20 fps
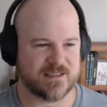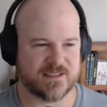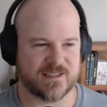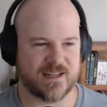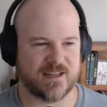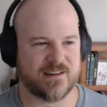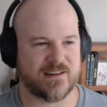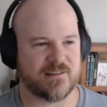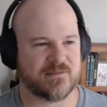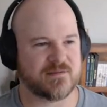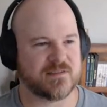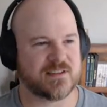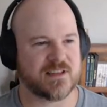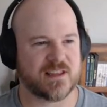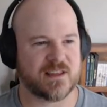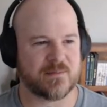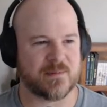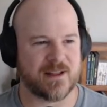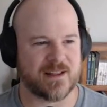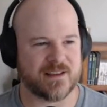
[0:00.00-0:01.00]
I don't know.
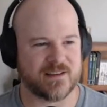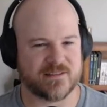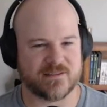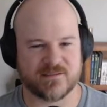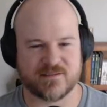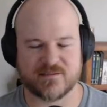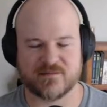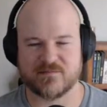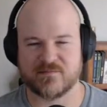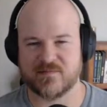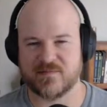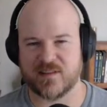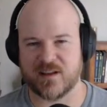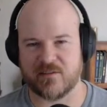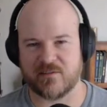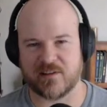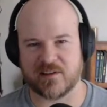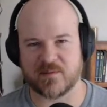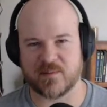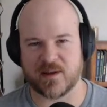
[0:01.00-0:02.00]
Something about it's not
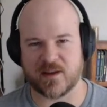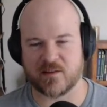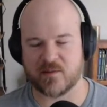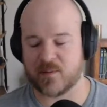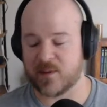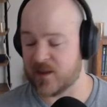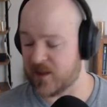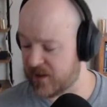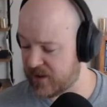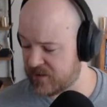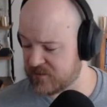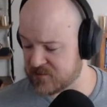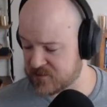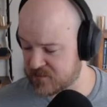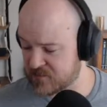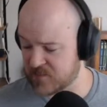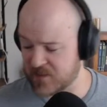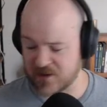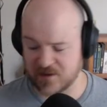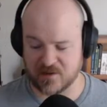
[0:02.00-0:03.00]
really speaking to me. I also
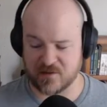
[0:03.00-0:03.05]
am not a